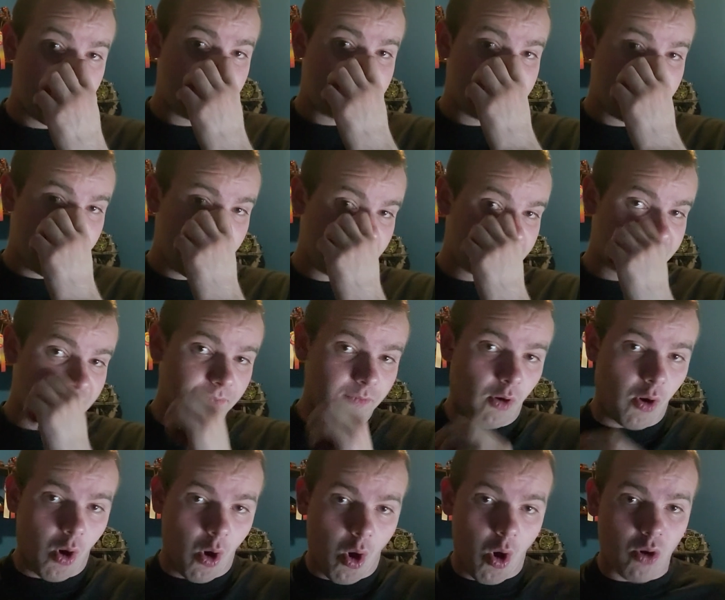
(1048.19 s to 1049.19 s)
The Bears have
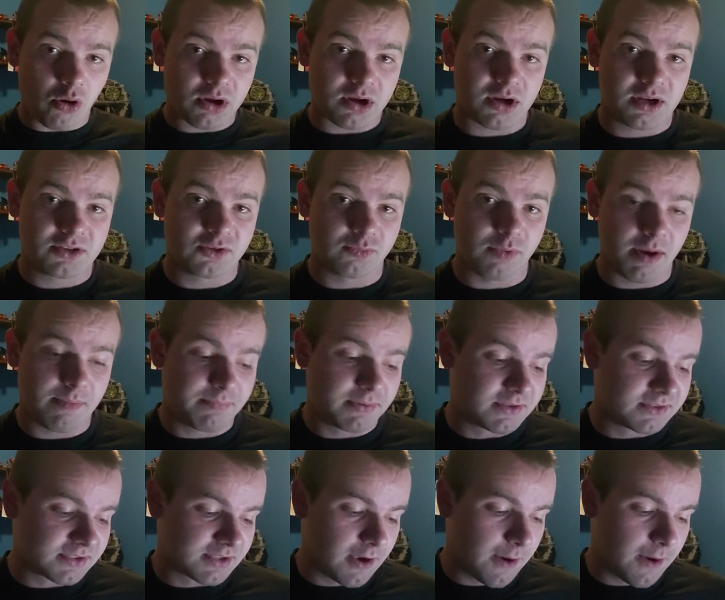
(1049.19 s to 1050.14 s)
all kinds of weapons,